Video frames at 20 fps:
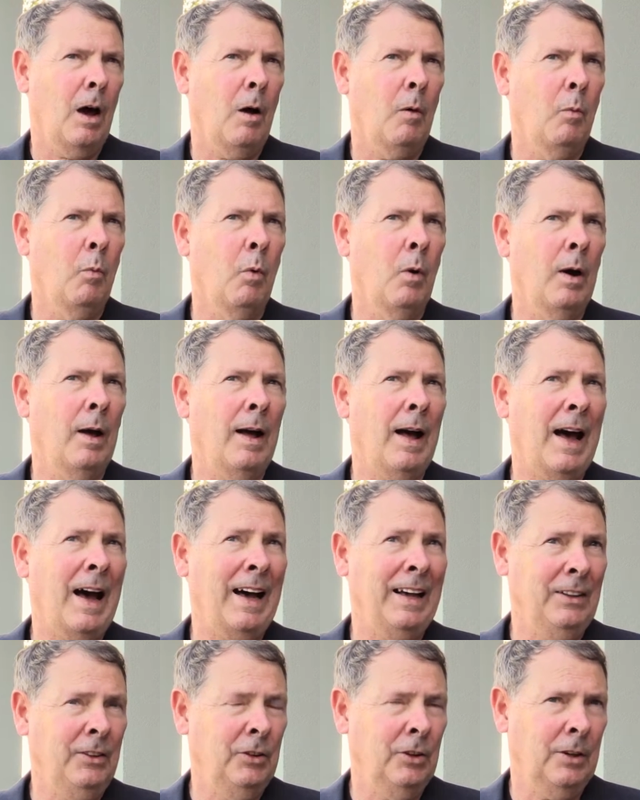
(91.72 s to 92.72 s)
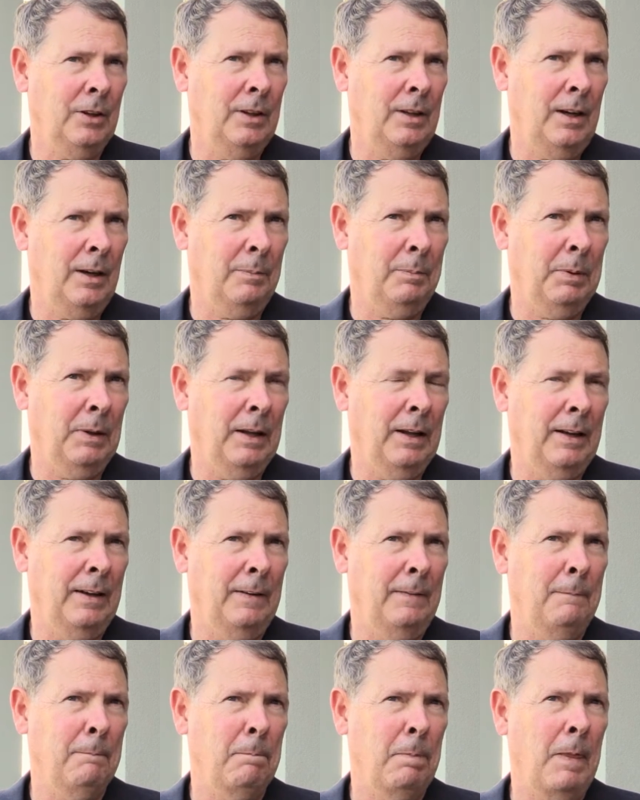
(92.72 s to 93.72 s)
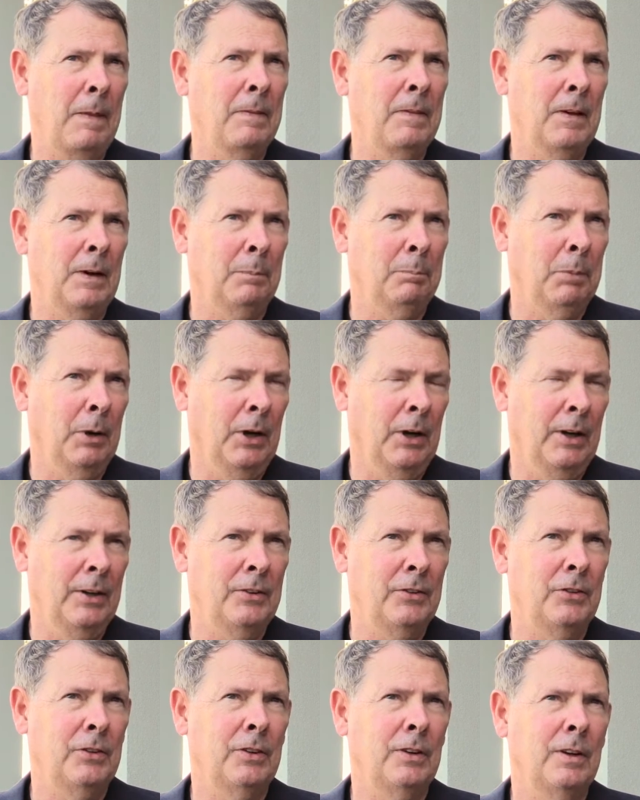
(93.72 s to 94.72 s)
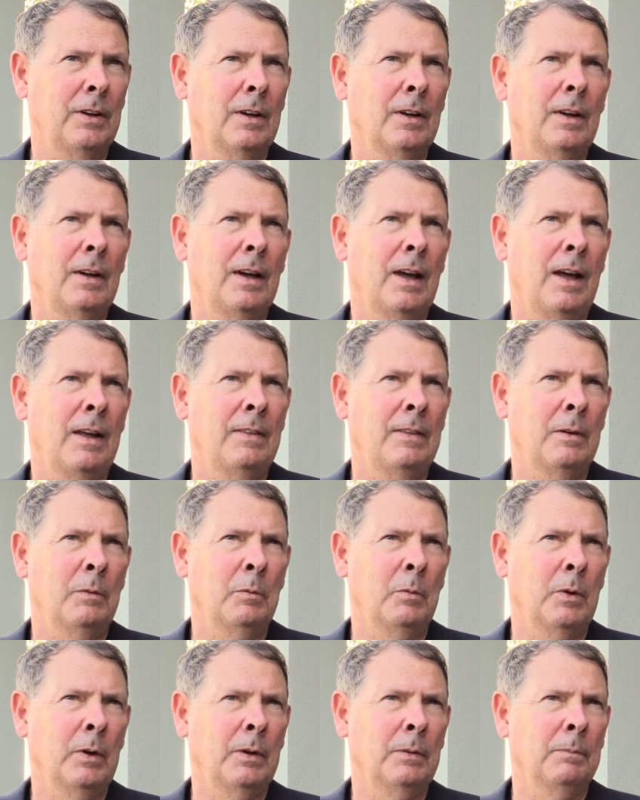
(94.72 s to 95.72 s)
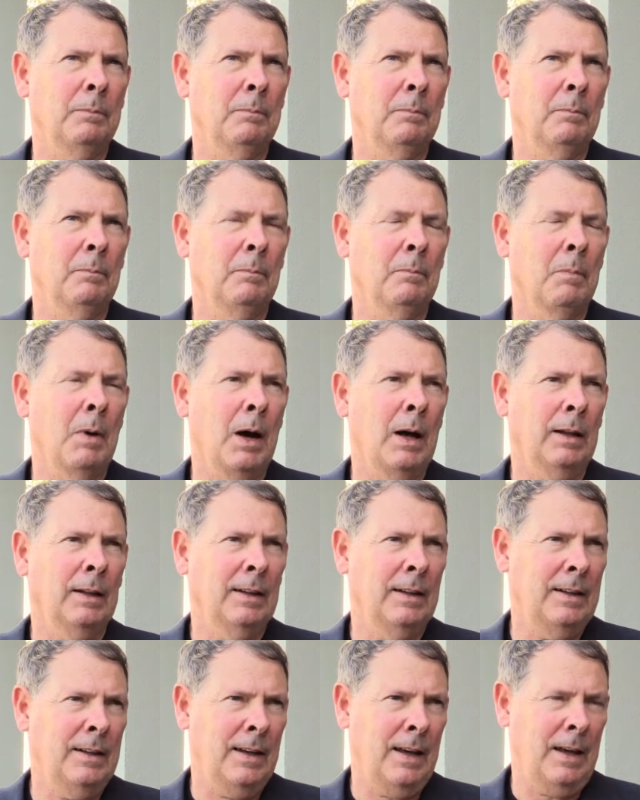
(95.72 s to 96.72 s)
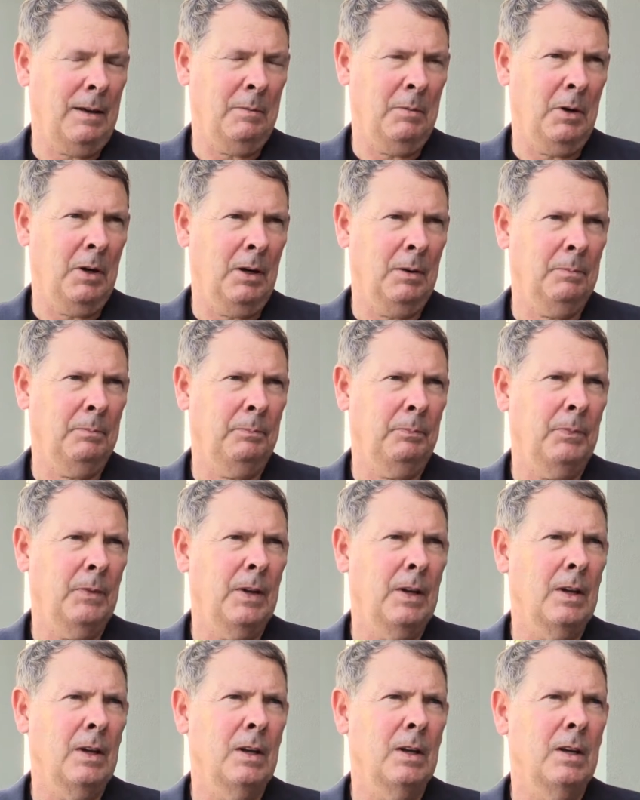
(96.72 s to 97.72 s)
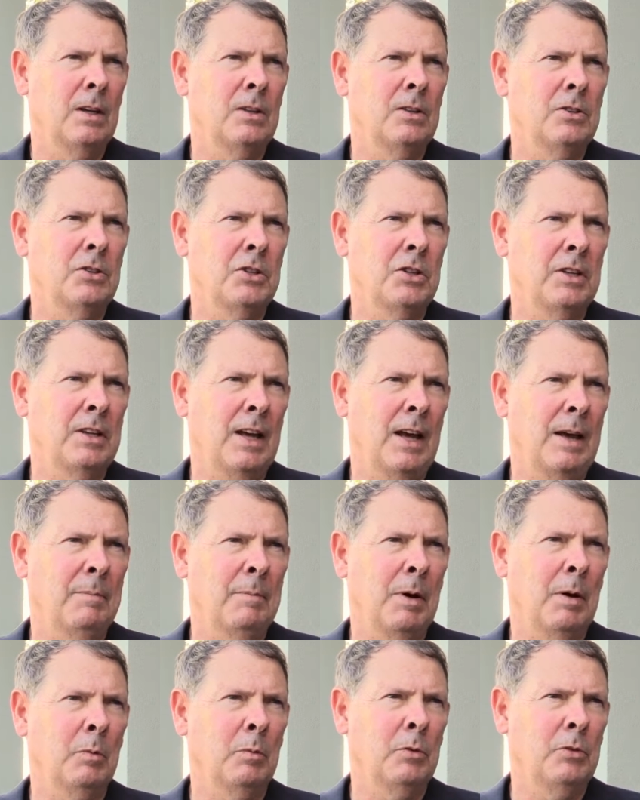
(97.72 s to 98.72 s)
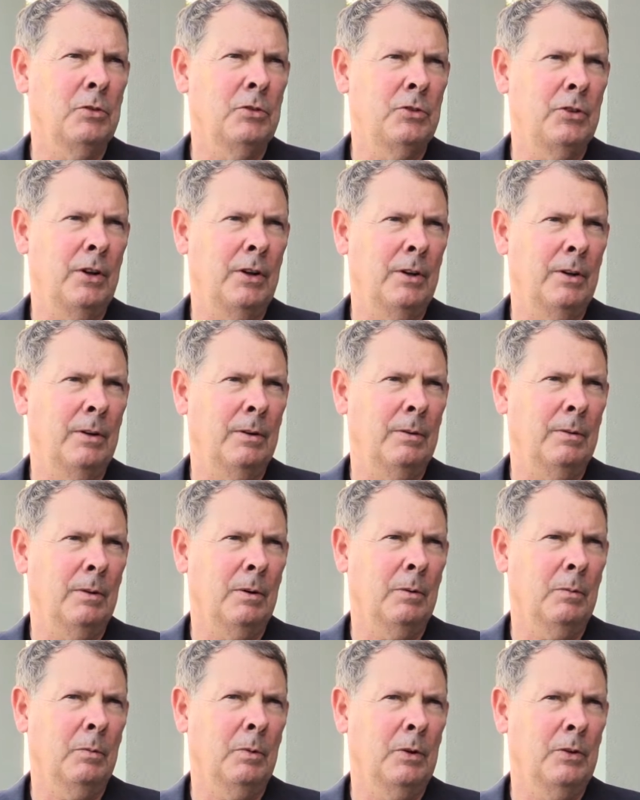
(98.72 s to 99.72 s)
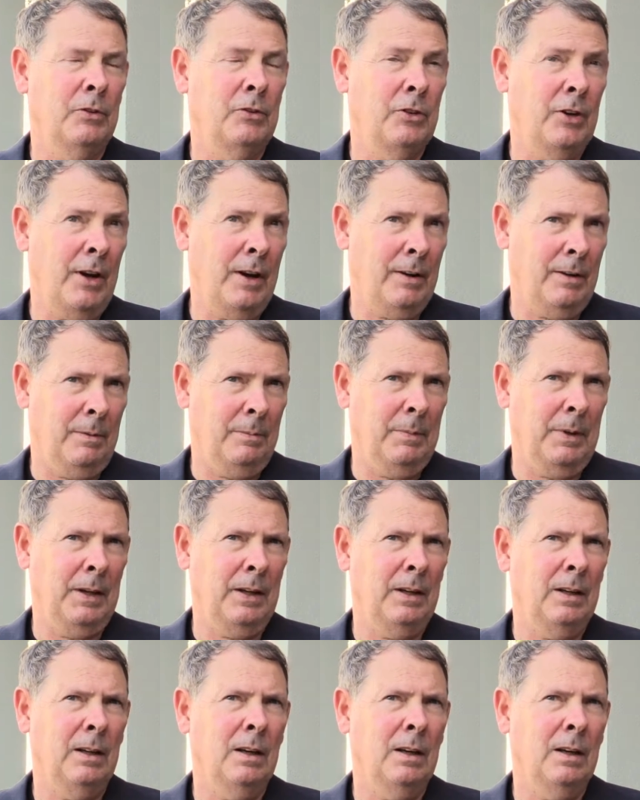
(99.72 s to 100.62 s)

Well, I took an airplane and then a bus, and then when Molly came up, she came up with Jeremy,